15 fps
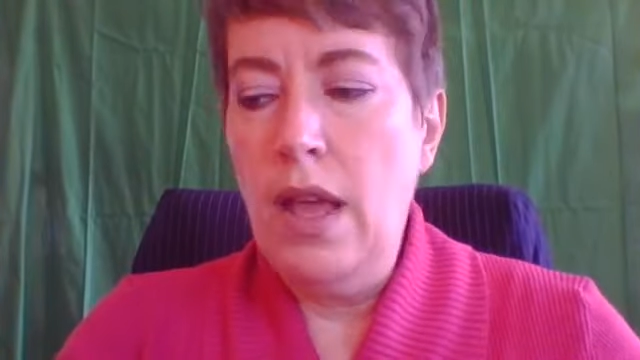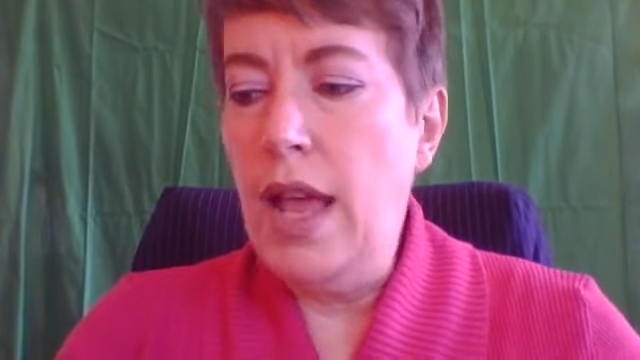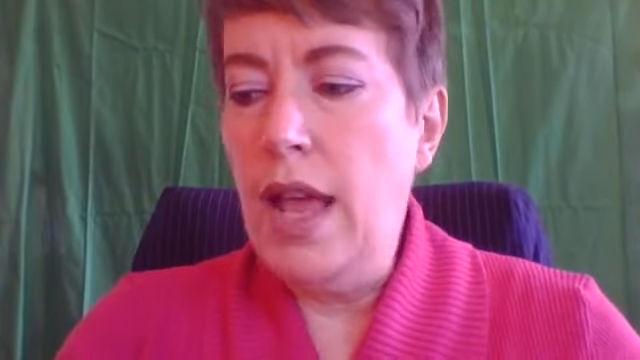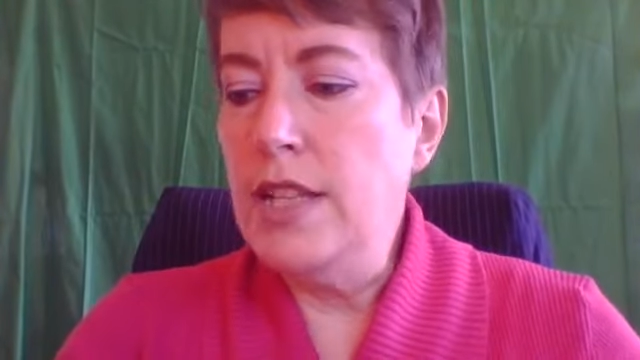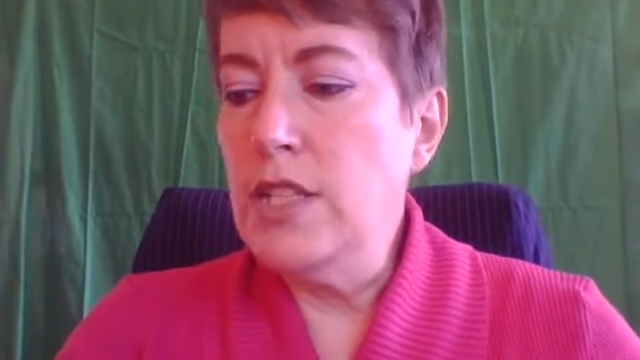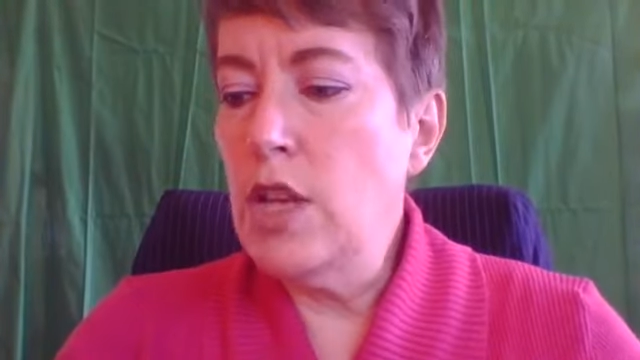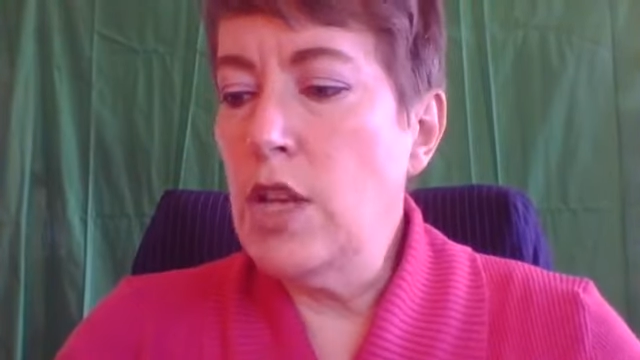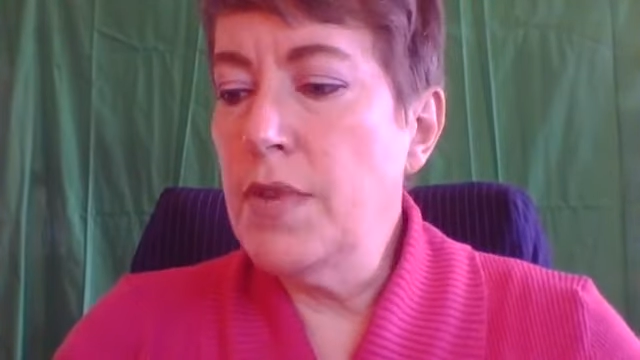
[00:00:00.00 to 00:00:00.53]

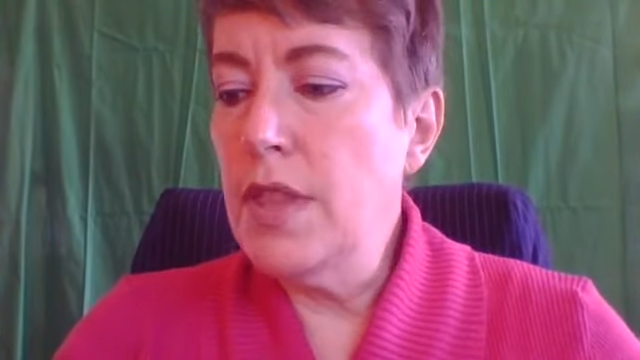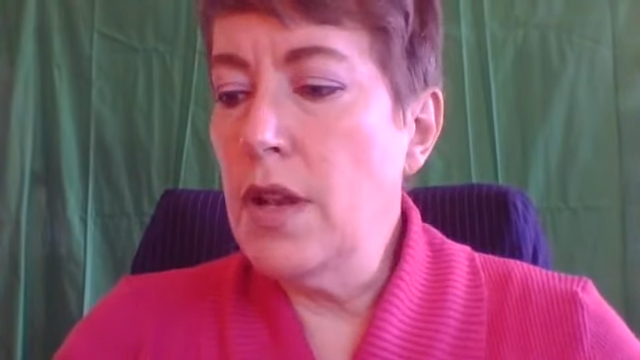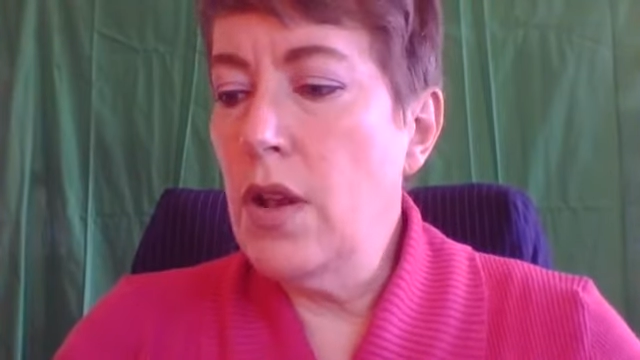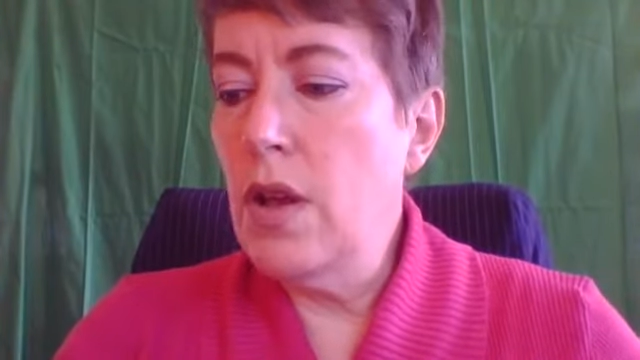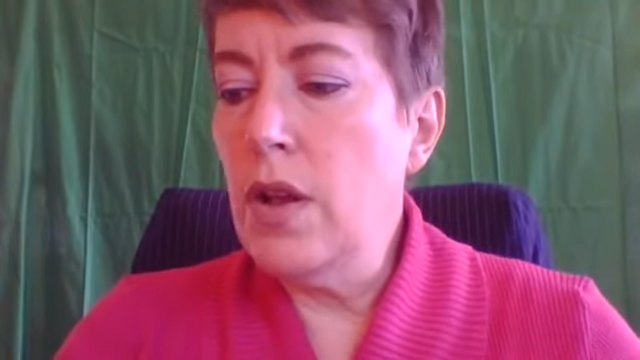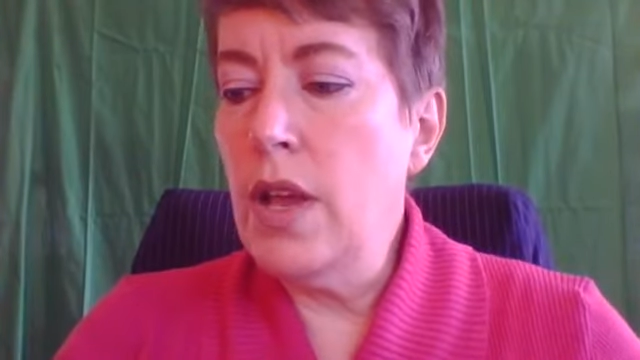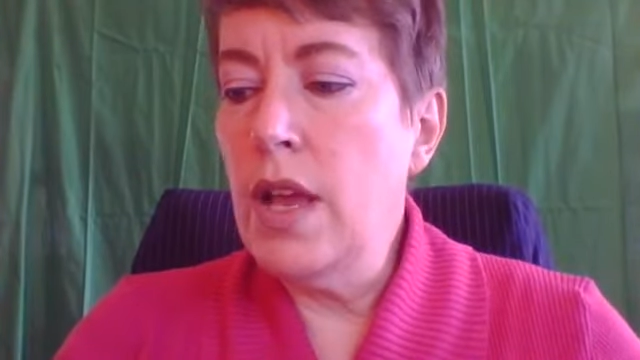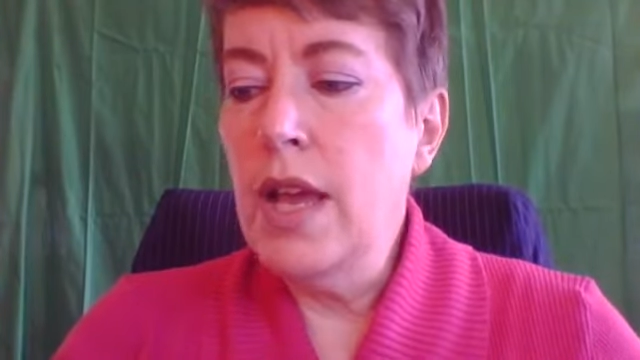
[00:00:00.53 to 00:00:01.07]
And top of the
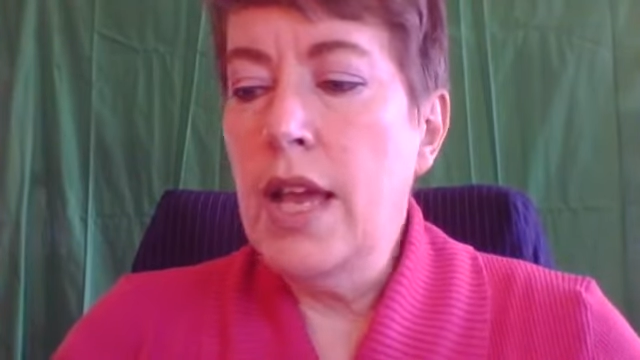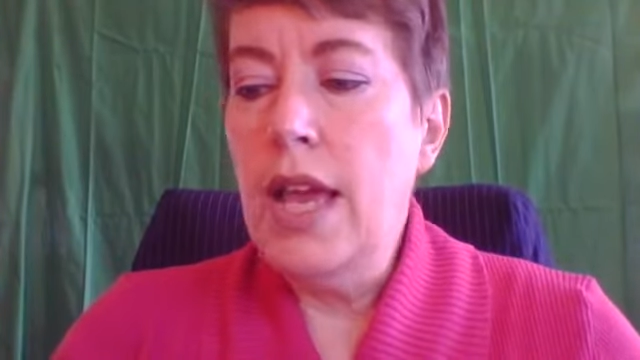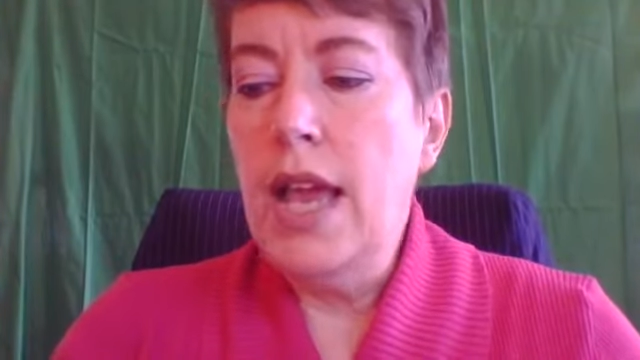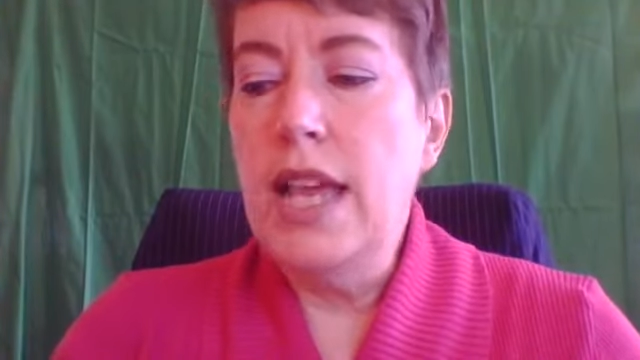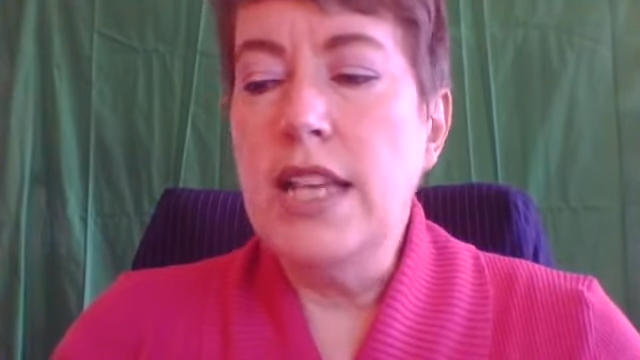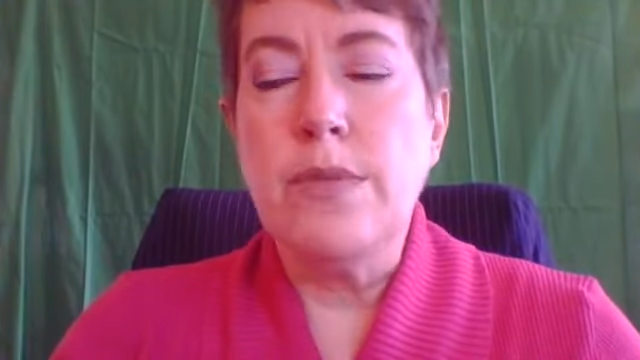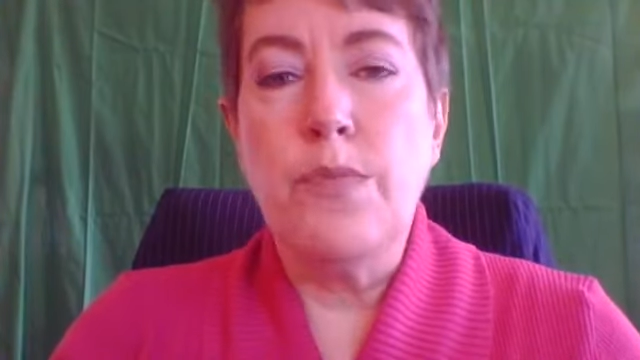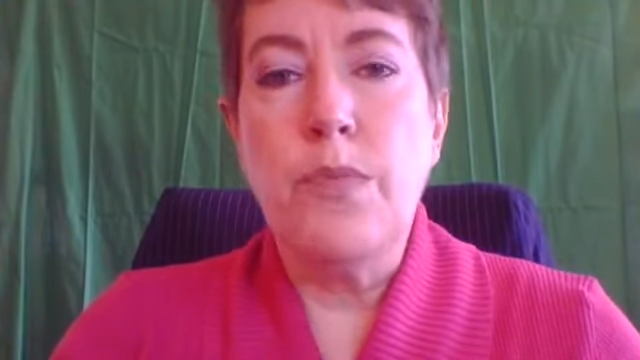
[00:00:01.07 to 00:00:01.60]
log
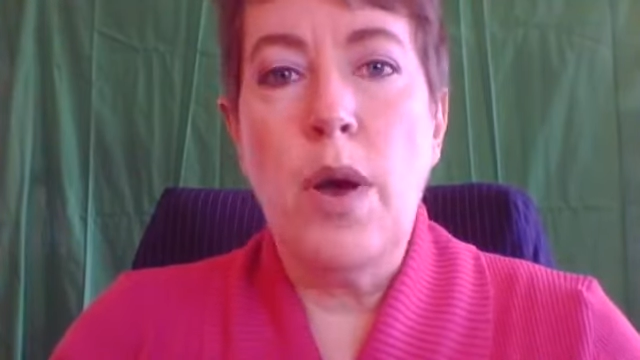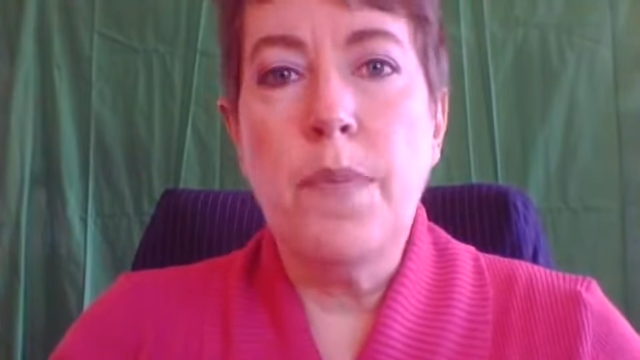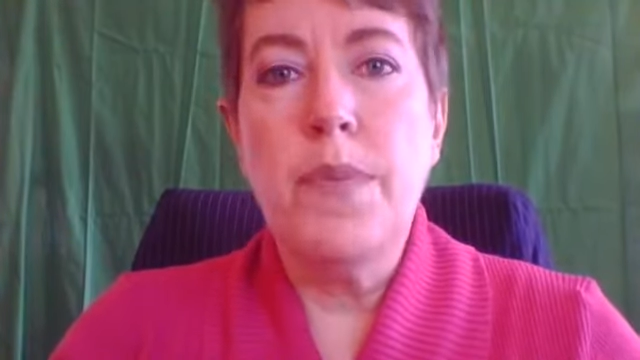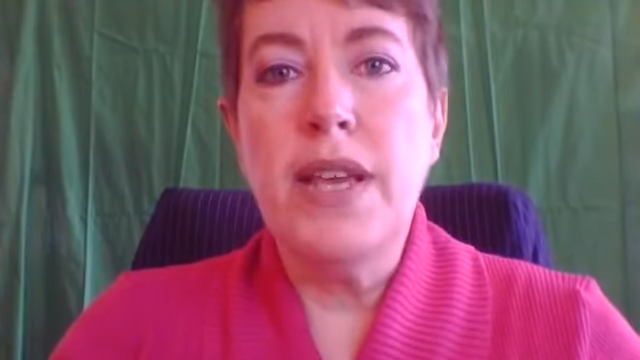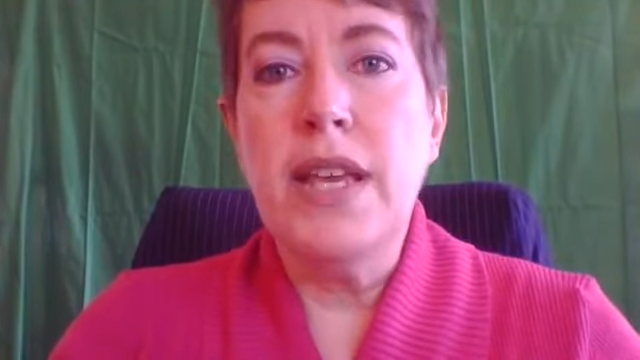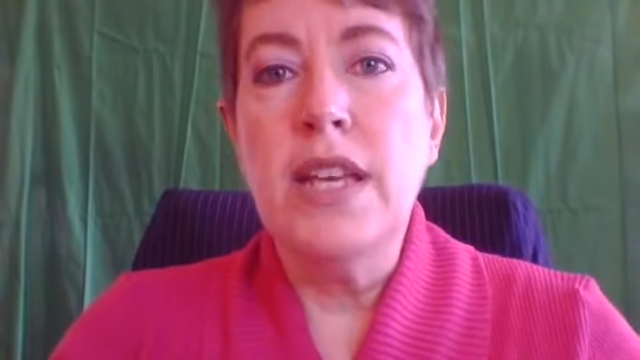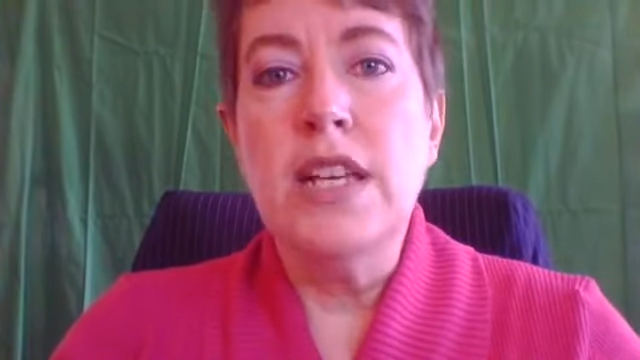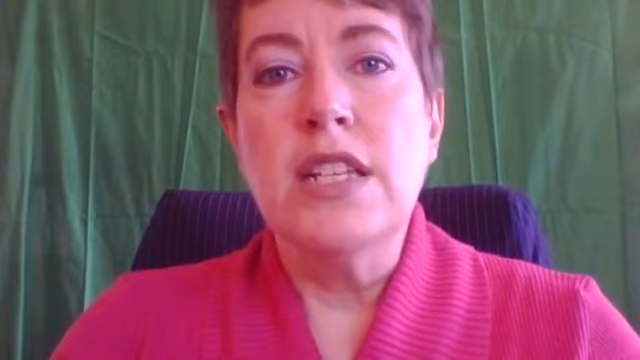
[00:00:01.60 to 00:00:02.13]
is
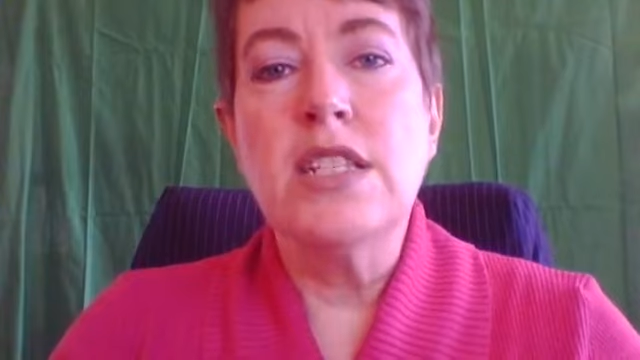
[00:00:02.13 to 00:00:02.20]
PoPi